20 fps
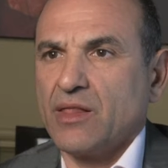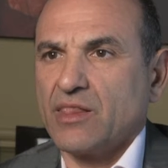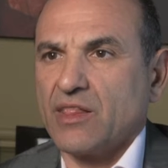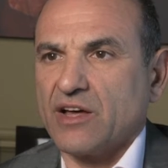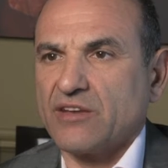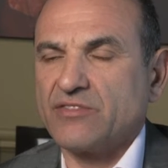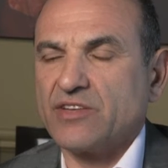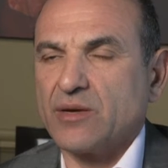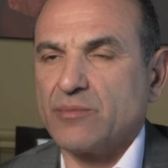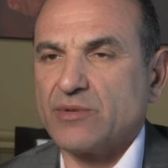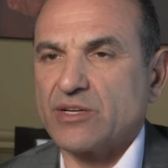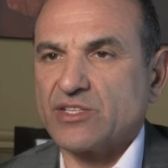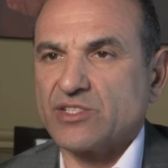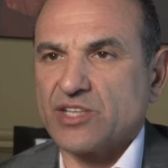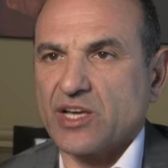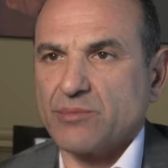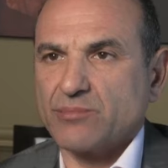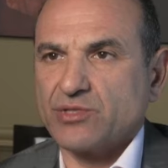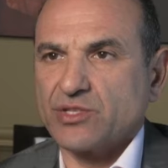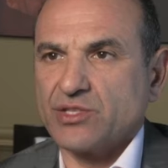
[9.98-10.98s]
lifetime
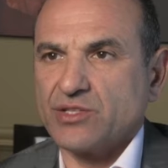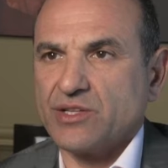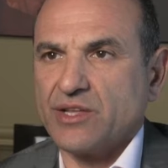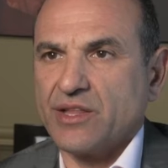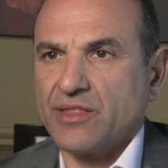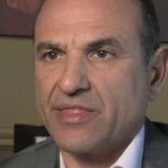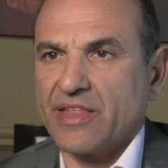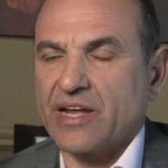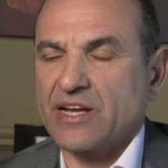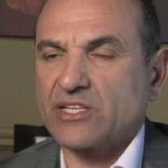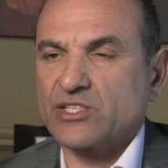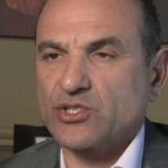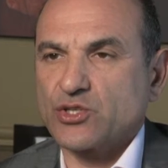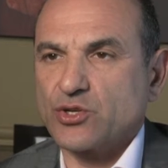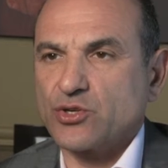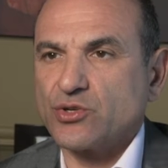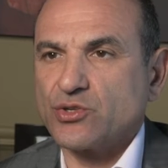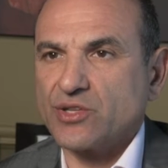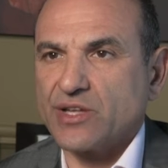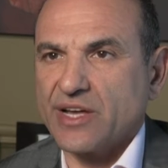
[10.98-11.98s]
exemption that is
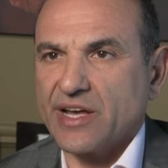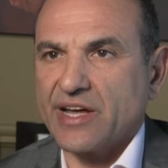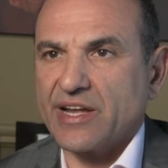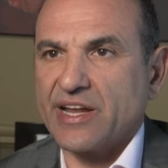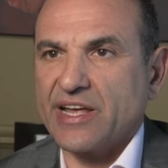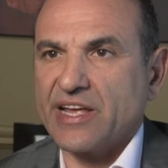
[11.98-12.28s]
currently at